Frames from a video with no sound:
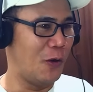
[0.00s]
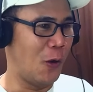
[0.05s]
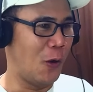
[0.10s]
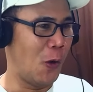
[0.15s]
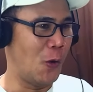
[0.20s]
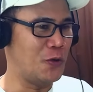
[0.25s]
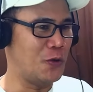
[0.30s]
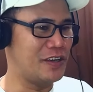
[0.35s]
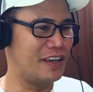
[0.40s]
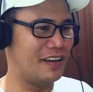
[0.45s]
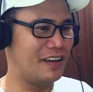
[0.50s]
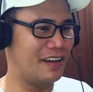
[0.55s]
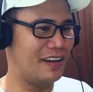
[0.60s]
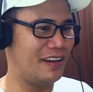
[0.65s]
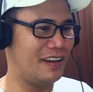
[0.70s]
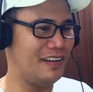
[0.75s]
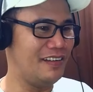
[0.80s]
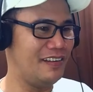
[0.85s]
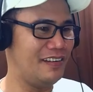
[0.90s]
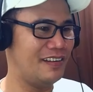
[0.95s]

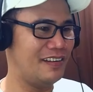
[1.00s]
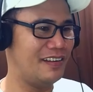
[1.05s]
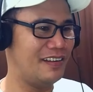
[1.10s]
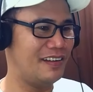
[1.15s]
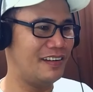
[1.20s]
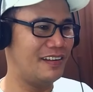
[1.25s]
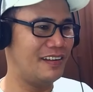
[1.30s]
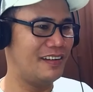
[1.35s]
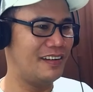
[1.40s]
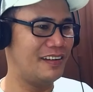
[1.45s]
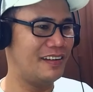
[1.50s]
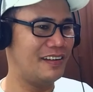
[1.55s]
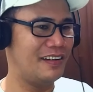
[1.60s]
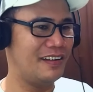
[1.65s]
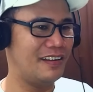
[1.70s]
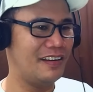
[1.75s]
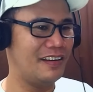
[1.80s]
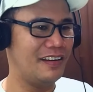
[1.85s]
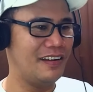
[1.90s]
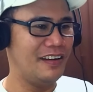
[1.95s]
Okay.
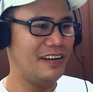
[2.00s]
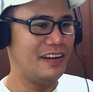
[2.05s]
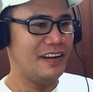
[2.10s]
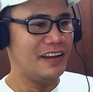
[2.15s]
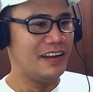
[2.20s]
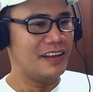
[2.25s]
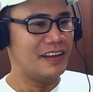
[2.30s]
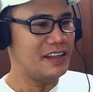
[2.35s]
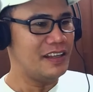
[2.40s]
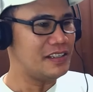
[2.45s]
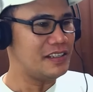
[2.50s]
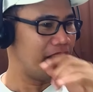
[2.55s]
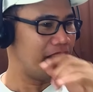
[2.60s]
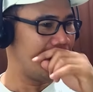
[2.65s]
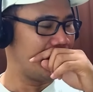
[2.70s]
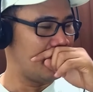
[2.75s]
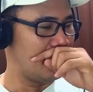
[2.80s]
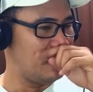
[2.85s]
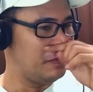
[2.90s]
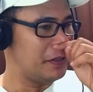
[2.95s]
This
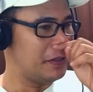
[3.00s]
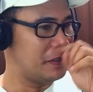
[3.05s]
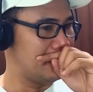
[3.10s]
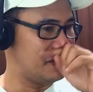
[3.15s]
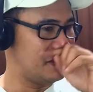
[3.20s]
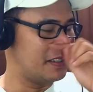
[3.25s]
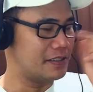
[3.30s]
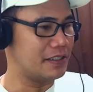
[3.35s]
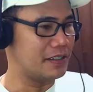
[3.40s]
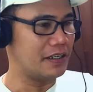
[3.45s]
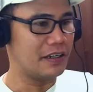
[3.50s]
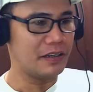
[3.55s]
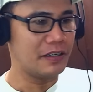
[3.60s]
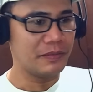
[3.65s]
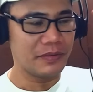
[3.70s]
guy, oh my goodness,